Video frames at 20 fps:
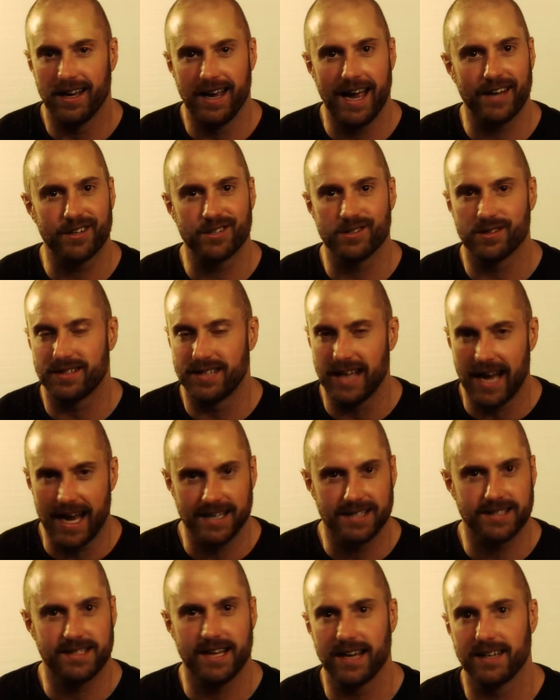
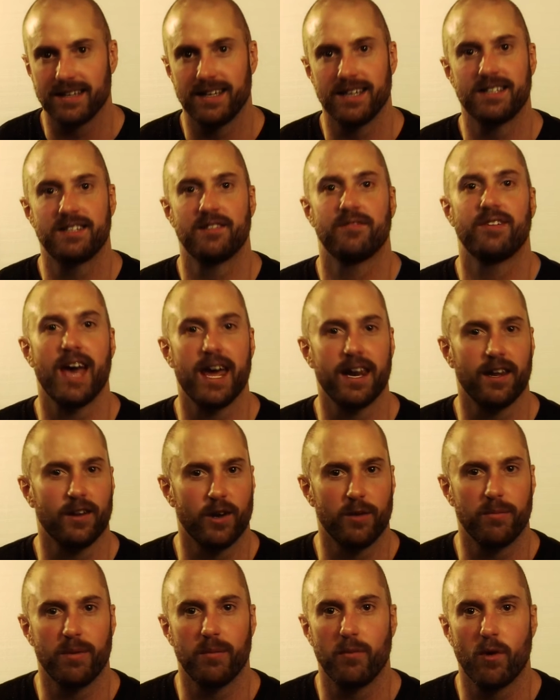exercise techniques have gotten a
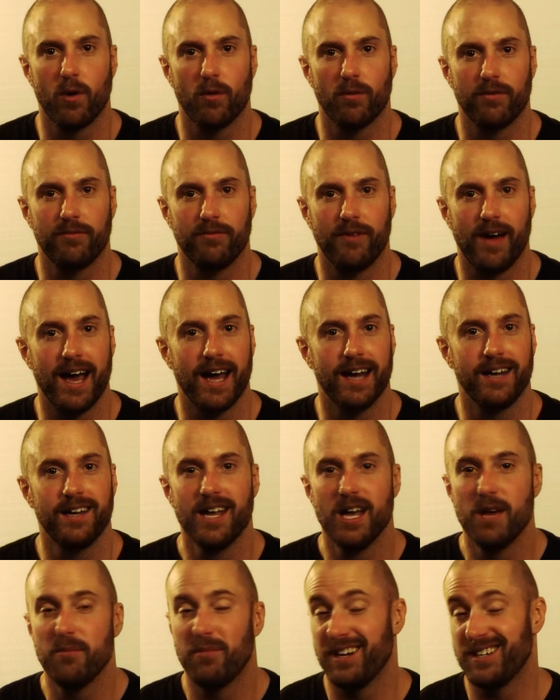little bit more refined.
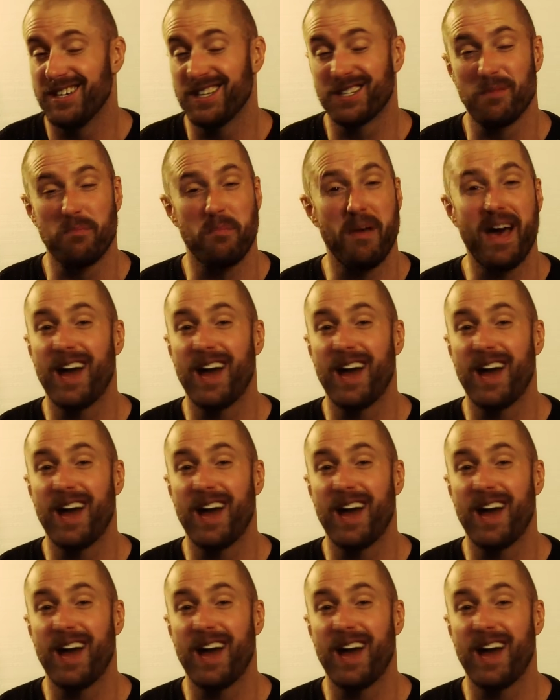But it doesn't